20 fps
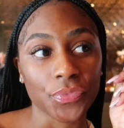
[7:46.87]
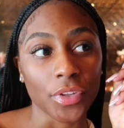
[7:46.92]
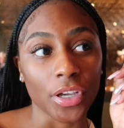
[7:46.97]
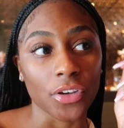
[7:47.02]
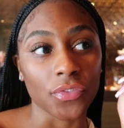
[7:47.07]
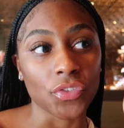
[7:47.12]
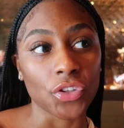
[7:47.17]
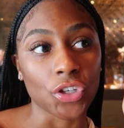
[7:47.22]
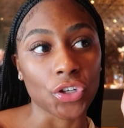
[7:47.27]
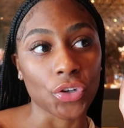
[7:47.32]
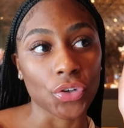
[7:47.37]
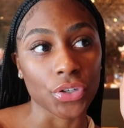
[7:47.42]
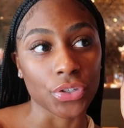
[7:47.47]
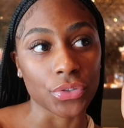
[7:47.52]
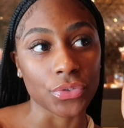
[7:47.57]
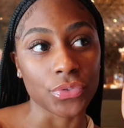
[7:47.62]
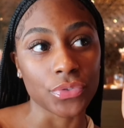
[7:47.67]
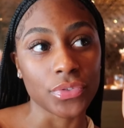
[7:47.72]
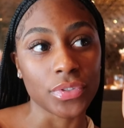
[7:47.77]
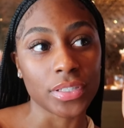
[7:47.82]
of the
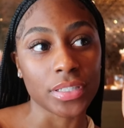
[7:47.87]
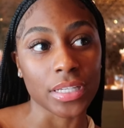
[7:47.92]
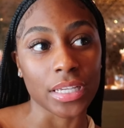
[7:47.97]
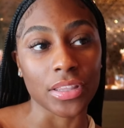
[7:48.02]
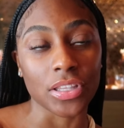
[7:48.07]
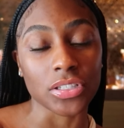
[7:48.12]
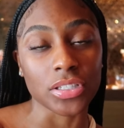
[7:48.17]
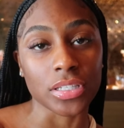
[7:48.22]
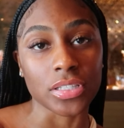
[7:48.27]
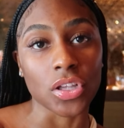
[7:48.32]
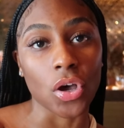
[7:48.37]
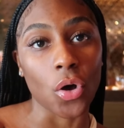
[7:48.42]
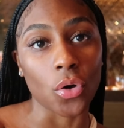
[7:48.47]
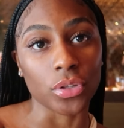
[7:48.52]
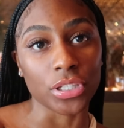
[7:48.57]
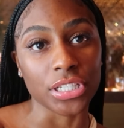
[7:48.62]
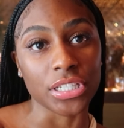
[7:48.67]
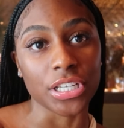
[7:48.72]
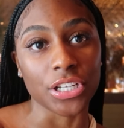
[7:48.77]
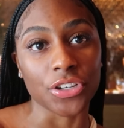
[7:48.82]
cruise, and this is the
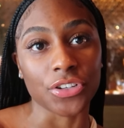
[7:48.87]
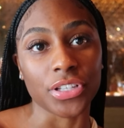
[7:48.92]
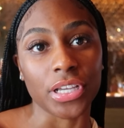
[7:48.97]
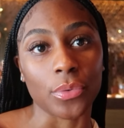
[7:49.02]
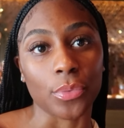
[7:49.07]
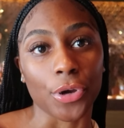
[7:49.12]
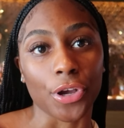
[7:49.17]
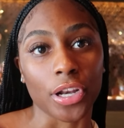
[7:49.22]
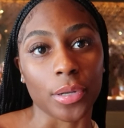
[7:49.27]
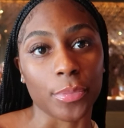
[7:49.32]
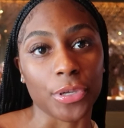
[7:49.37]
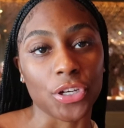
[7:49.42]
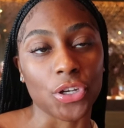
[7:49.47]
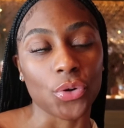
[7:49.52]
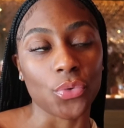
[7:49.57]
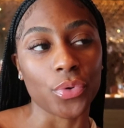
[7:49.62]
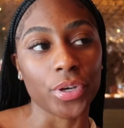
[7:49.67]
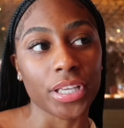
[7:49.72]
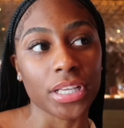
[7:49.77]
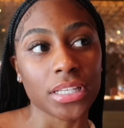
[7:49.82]
only dinner that we're going to be
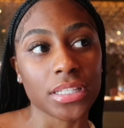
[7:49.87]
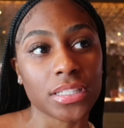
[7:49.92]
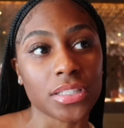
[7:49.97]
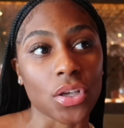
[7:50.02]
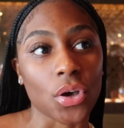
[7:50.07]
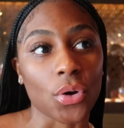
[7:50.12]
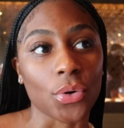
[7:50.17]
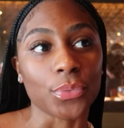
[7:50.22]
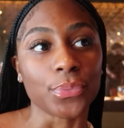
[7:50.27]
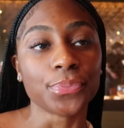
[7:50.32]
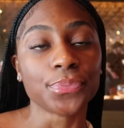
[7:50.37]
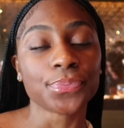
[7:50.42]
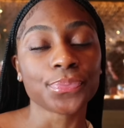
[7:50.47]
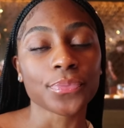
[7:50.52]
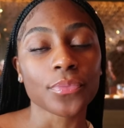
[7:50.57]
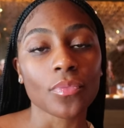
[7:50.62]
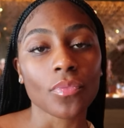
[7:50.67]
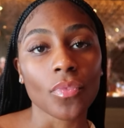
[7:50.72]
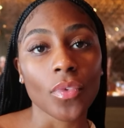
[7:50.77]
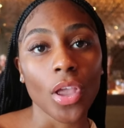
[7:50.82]
doing. So
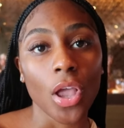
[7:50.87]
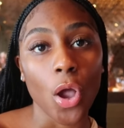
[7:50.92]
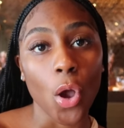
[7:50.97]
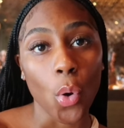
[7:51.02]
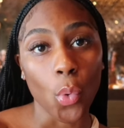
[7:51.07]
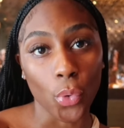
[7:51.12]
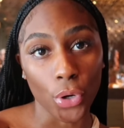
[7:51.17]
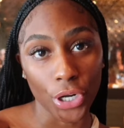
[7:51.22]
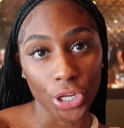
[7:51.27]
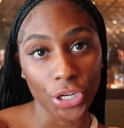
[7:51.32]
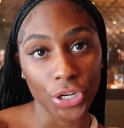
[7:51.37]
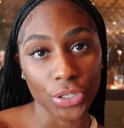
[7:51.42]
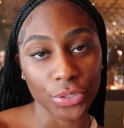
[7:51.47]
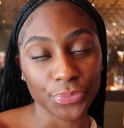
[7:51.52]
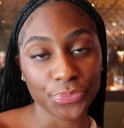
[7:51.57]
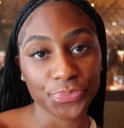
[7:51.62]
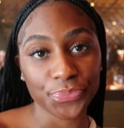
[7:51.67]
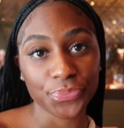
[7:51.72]
we're here.